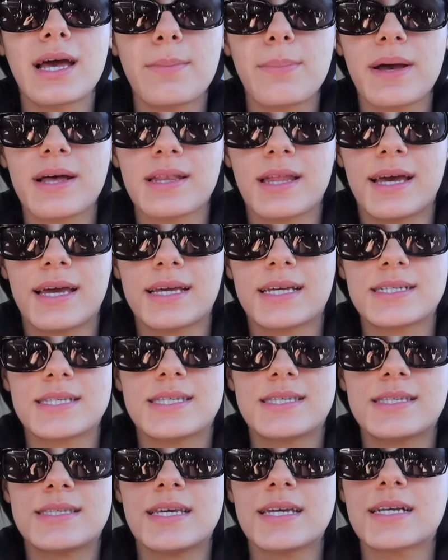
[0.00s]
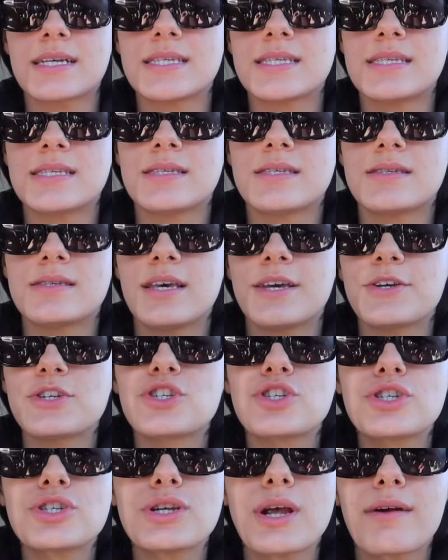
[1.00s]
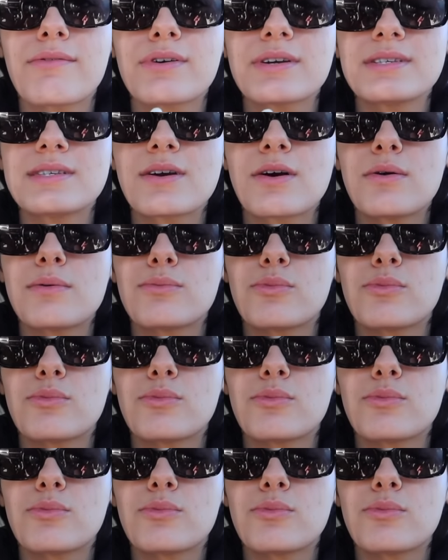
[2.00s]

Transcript: up at like 6-ish every single